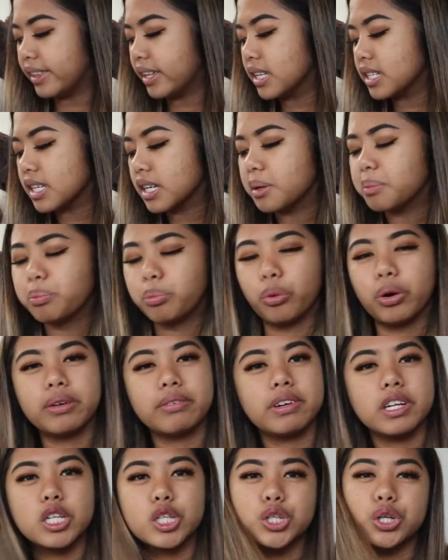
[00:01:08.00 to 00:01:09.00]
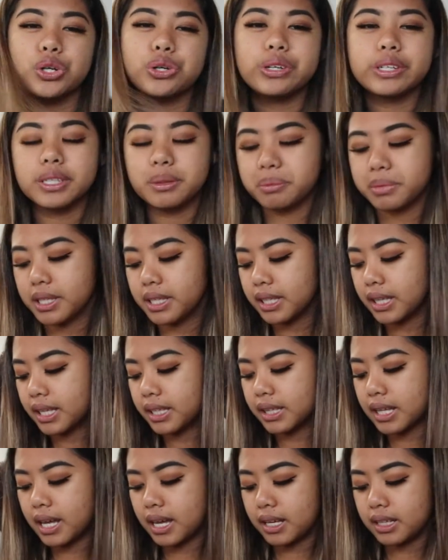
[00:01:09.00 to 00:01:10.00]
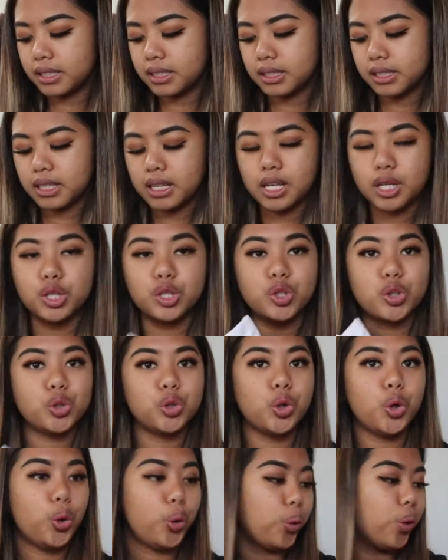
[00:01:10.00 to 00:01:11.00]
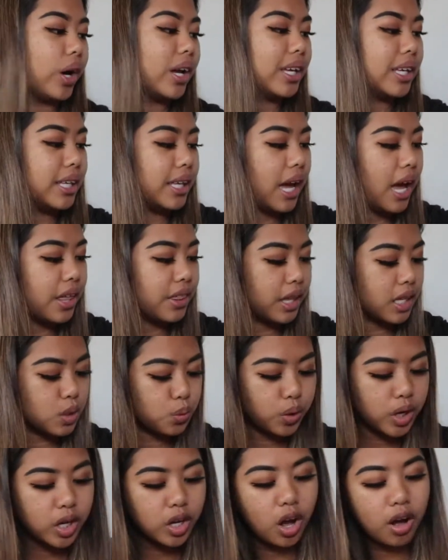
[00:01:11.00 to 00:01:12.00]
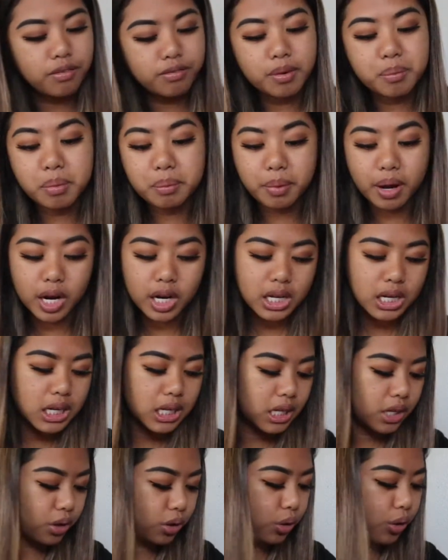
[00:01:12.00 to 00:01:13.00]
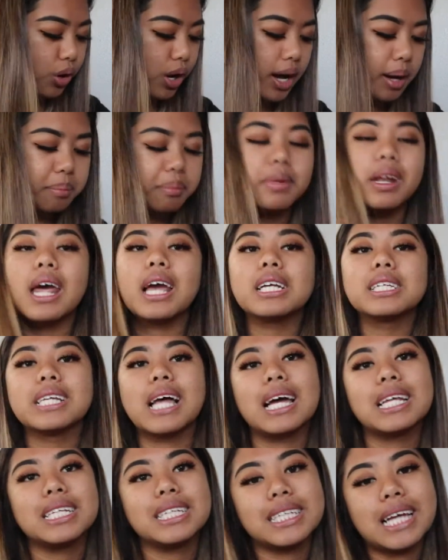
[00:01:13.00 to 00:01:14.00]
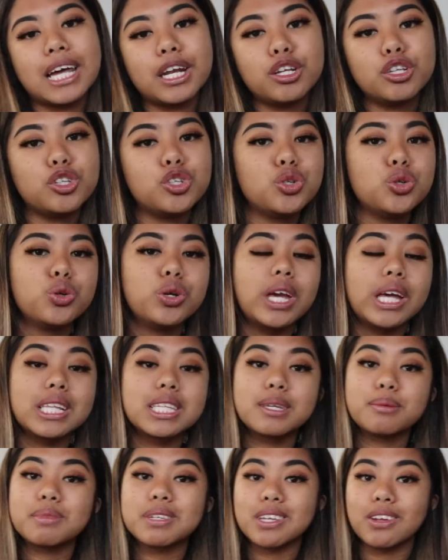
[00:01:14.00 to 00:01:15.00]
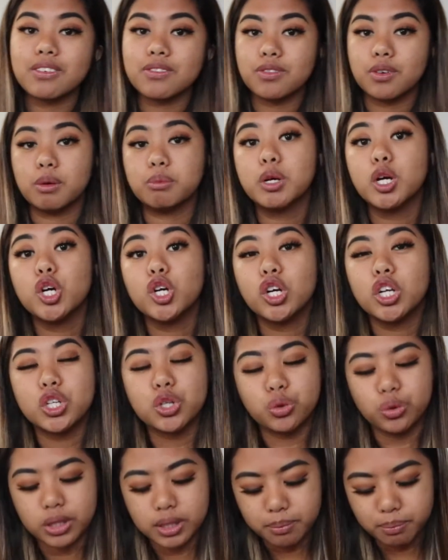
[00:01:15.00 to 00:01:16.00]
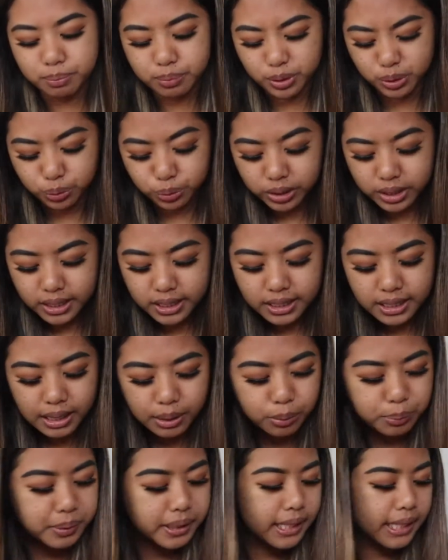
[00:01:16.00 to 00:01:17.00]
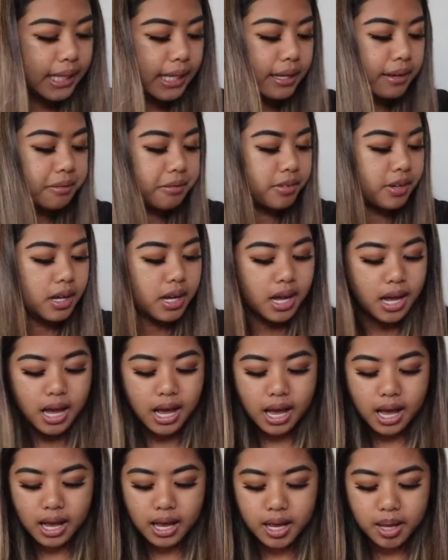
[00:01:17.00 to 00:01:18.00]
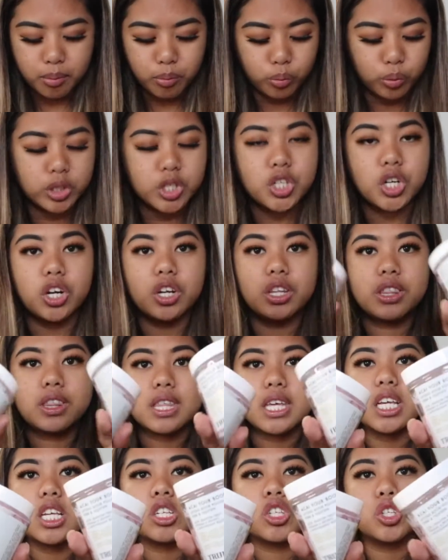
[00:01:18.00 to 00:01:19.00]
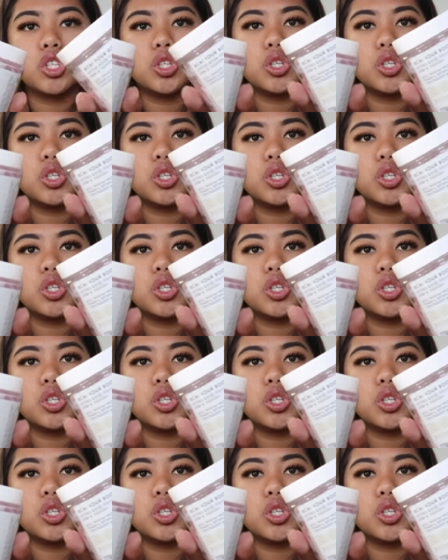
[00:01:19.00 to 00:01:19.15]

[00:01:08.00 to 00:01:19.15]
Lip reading: think it's like a boyfriend shirt or something like that. So yeah, that's what I got from American Eagle. Up next, I decided to get some stuff from Truly Beauty, I believe, which are these